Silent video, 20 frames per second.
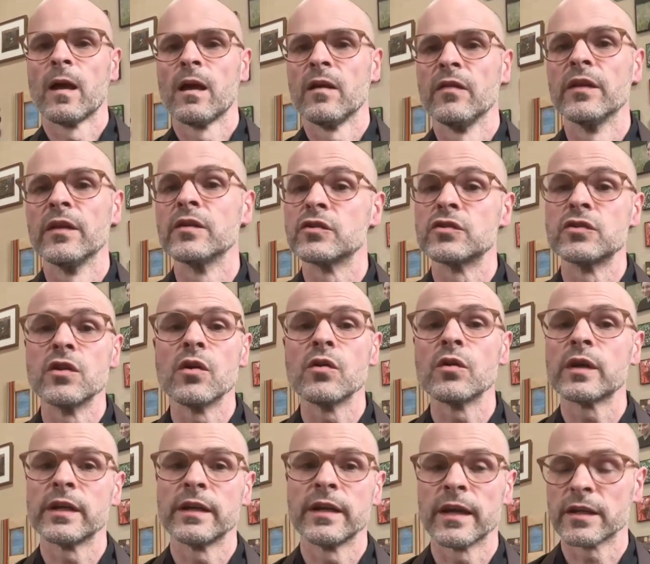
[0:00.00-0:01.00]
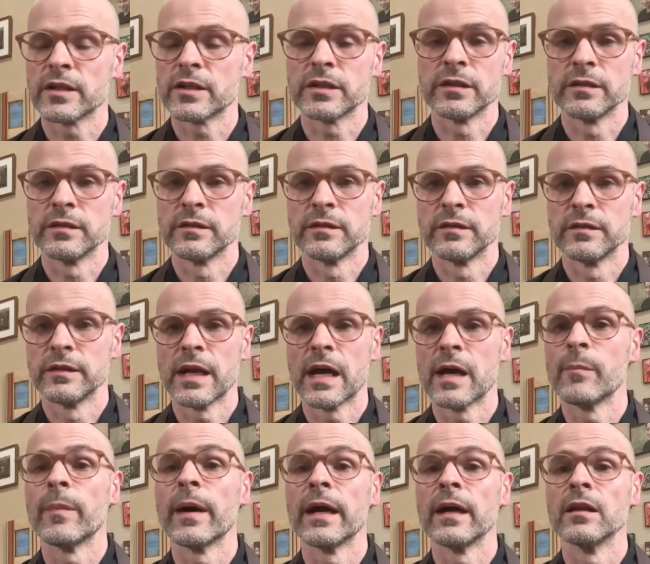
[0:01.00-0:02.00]
there's no connection,
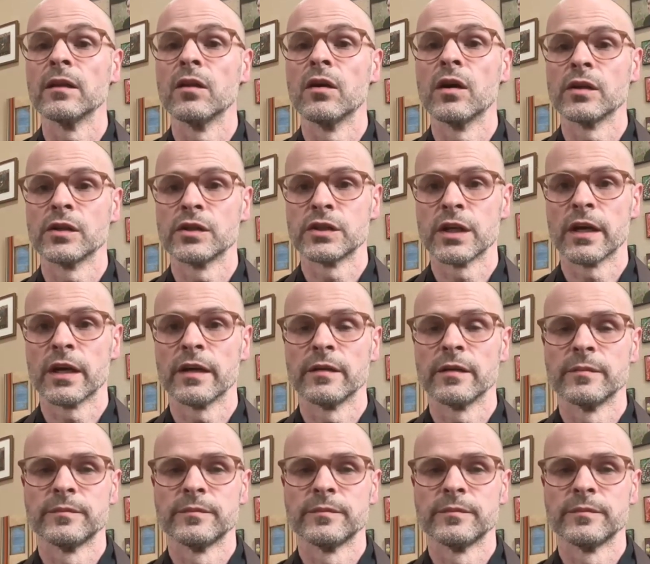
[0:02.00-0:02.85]
not by a long shot.